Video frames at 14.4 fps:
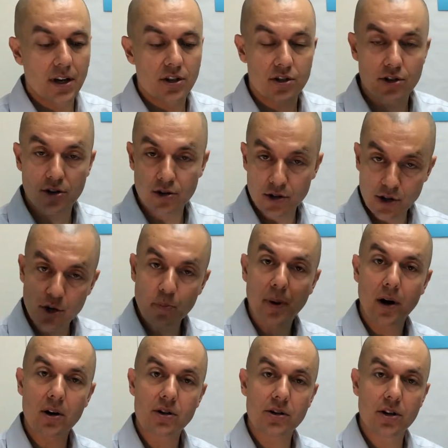turn to your
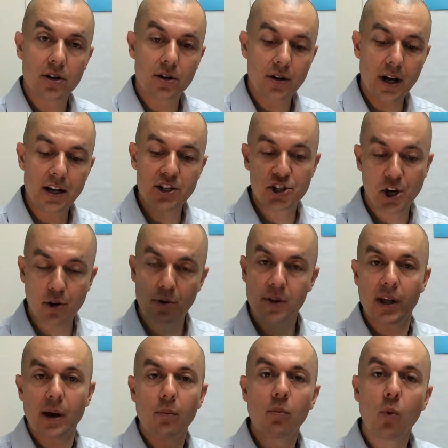partner and share with
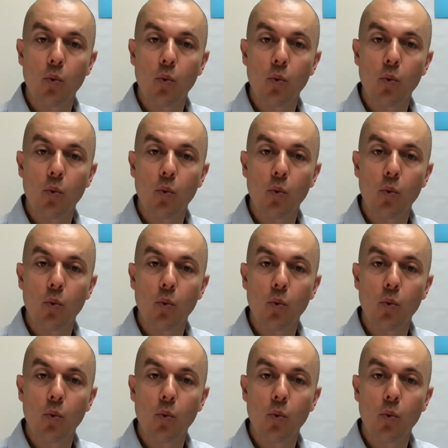them